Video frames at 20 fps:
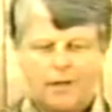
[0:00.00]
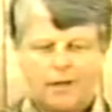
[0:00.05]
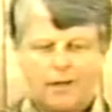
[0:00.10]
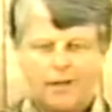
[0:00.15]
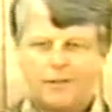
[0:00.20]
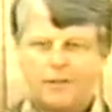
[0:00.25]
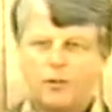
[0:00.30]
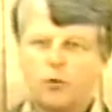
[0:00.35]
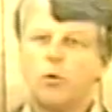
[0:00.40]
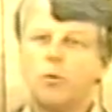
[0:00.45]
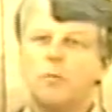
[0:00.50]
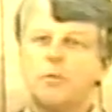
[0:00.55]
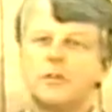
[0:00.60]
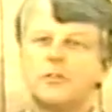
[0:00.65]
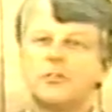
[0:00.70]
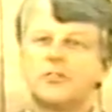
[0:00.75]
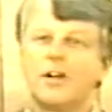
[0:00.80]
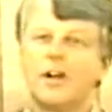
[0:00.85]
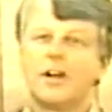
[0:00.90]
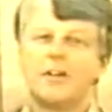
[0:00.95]
The woman in
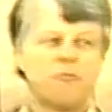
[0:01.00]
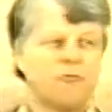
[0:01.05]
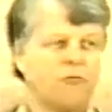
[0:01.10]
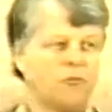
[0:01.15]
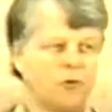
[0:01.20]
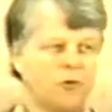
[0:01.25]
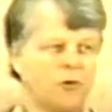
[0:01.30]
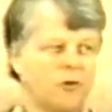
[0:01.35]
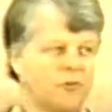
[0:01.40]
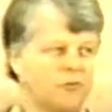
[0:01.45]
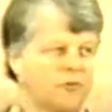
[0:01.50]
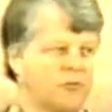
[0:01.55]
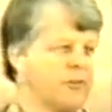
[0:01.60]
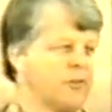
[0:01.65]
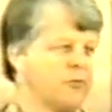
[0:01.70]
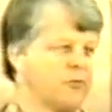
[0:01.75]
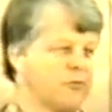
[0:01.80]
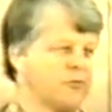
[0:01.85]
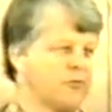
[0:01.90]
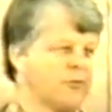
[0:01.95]
John 4 is an
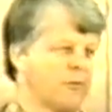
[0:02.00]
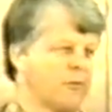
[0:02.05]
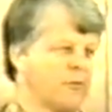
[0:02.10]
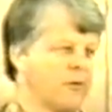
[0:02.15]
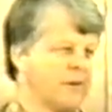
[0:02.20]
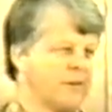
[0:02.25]
interesting one